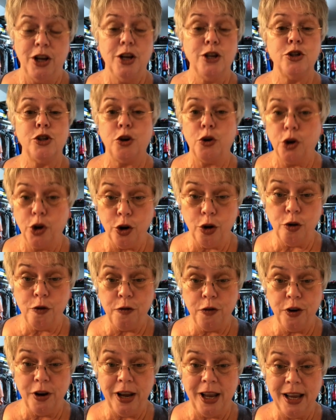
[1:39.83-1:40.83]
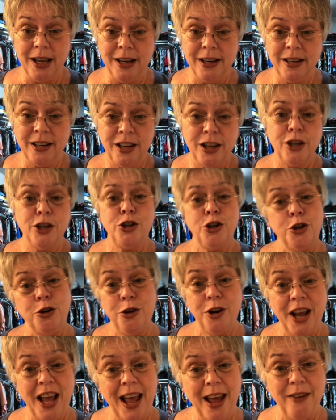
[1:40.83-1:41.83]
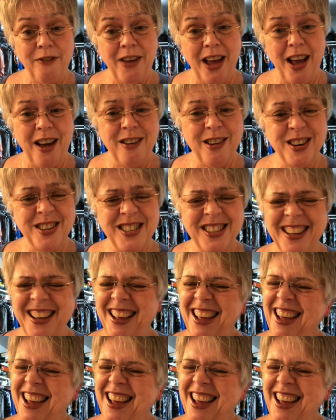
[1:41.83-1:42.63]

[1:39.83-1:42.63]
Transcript: So girlfriend, 2.5 hours,